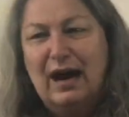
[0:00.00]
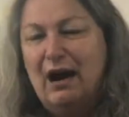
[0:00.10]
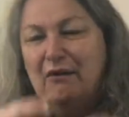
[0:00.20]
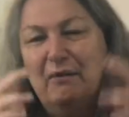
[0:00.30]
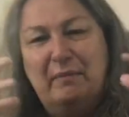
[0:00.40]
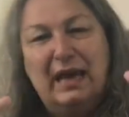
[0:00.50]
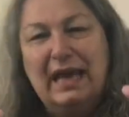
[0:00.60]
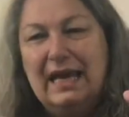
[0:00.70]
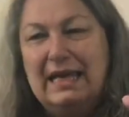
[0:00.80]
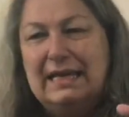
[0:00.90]
our
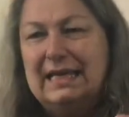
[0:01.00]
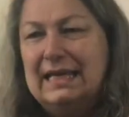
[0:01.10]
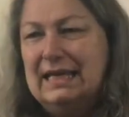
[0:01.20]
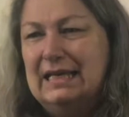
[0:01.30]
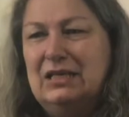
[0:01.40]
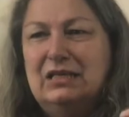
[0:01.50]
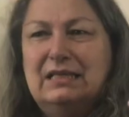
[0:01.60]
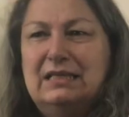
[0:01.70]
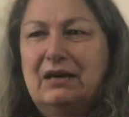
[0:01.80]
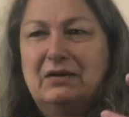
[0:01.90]
pain, and
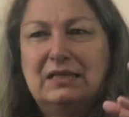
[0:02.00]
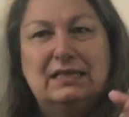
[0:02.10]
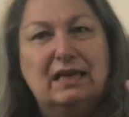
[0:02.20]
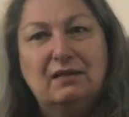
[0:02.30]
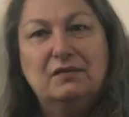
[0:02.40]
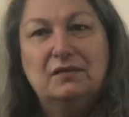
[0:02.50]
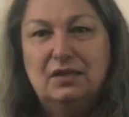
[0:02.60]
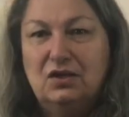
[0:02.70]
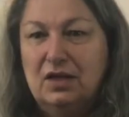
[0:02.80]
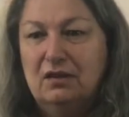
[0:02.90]
just ourselves
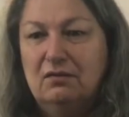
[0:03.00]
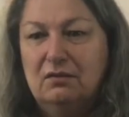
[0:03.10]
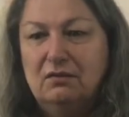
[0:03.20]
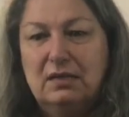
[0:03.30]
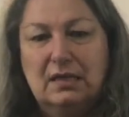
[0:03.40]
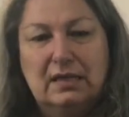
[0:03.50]
in general,